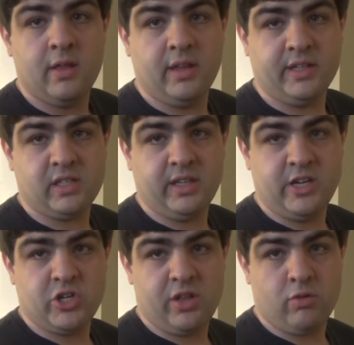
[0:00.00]
It lets the
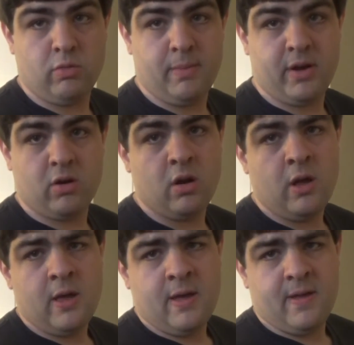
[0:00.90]
light shine through a bit better,
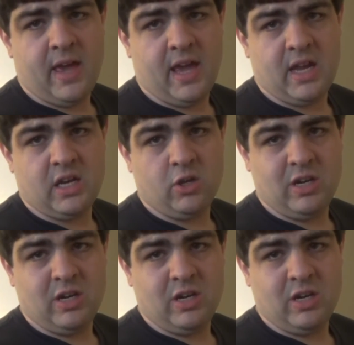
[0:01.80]
and